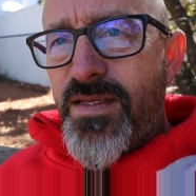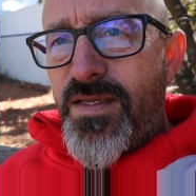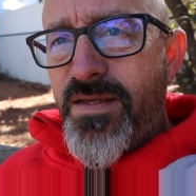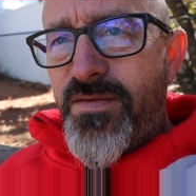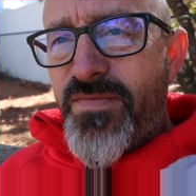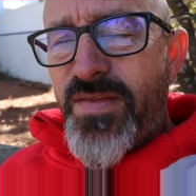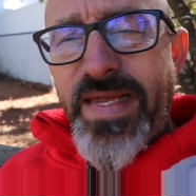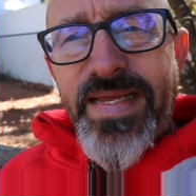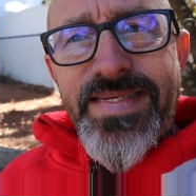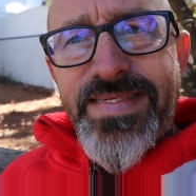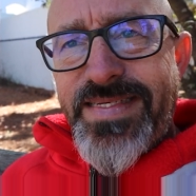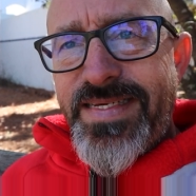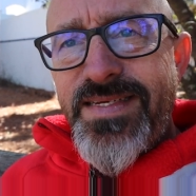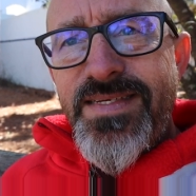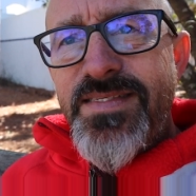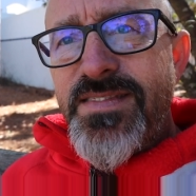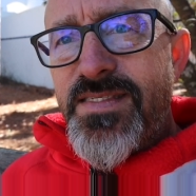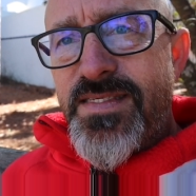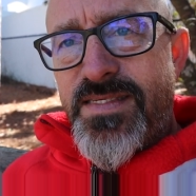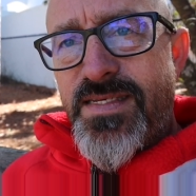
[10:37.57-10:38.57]
if they
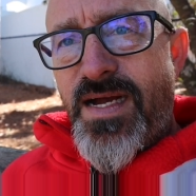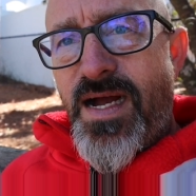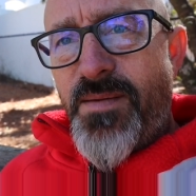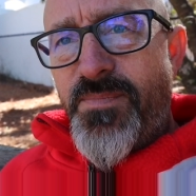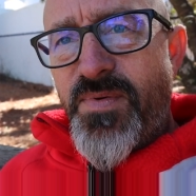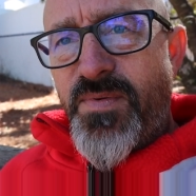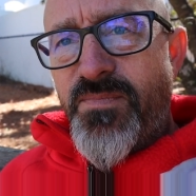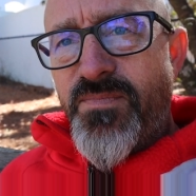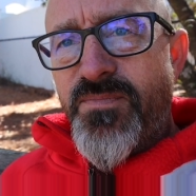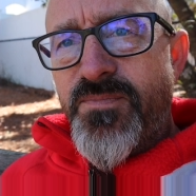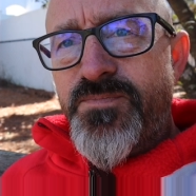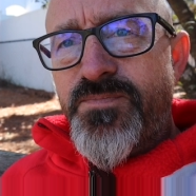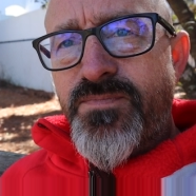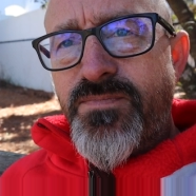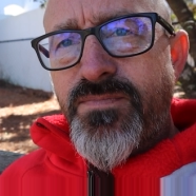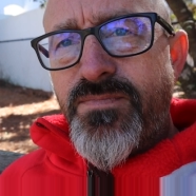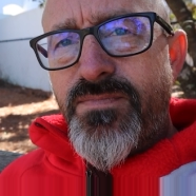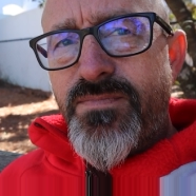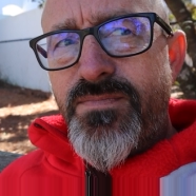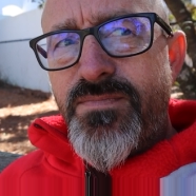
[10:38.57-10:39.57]
didn't stop them,
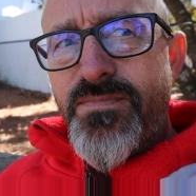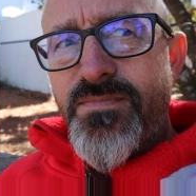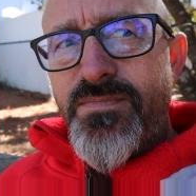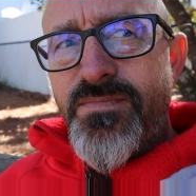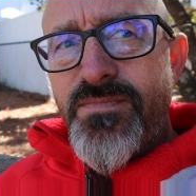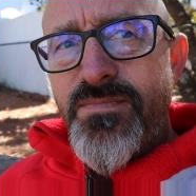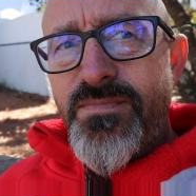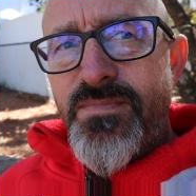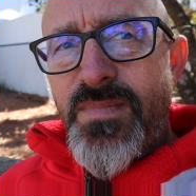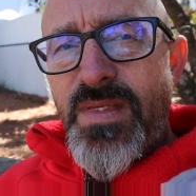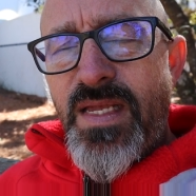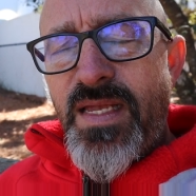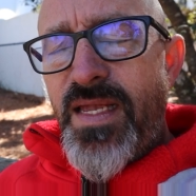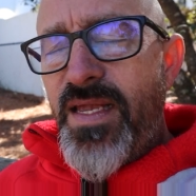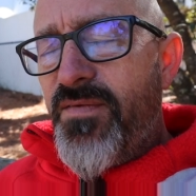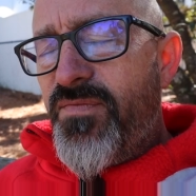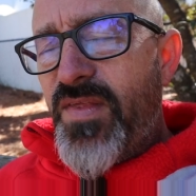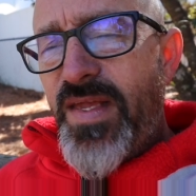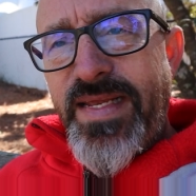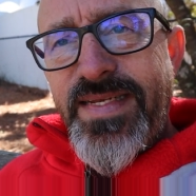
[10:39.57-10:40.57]

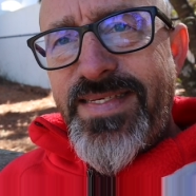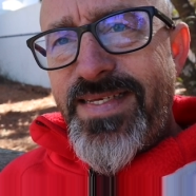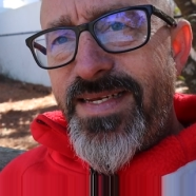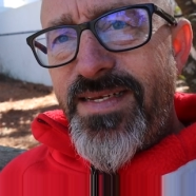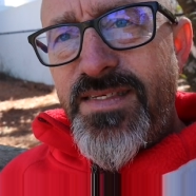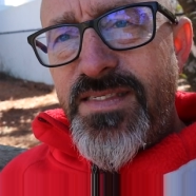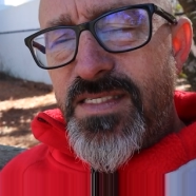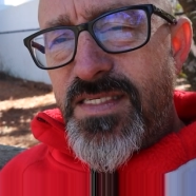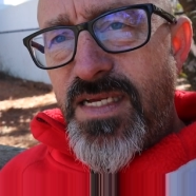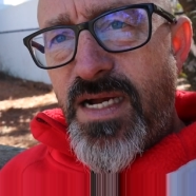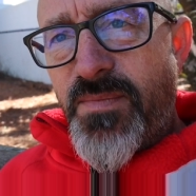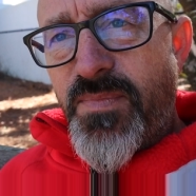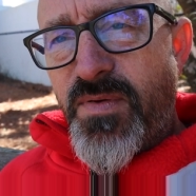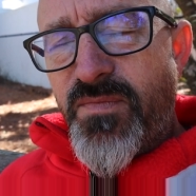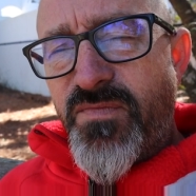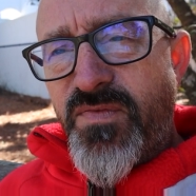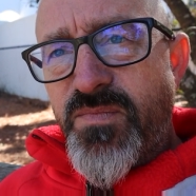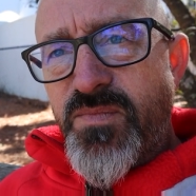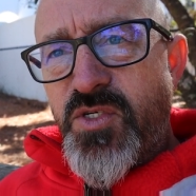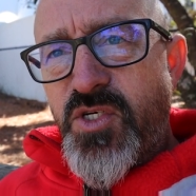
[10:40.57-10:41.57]

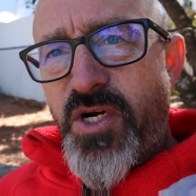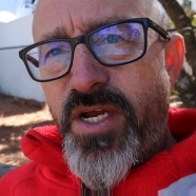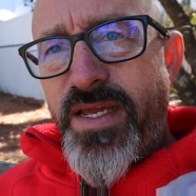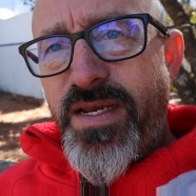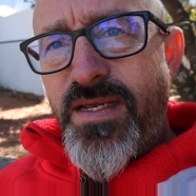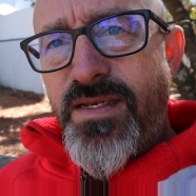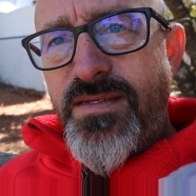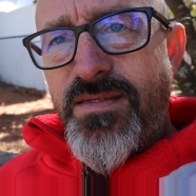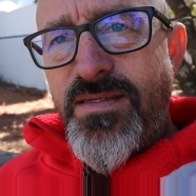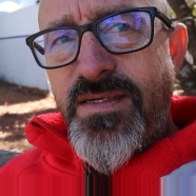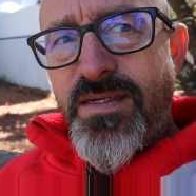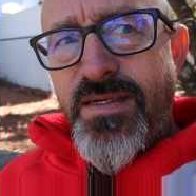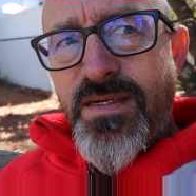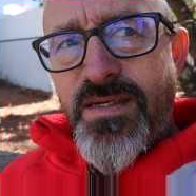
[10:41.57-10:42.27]
from trading,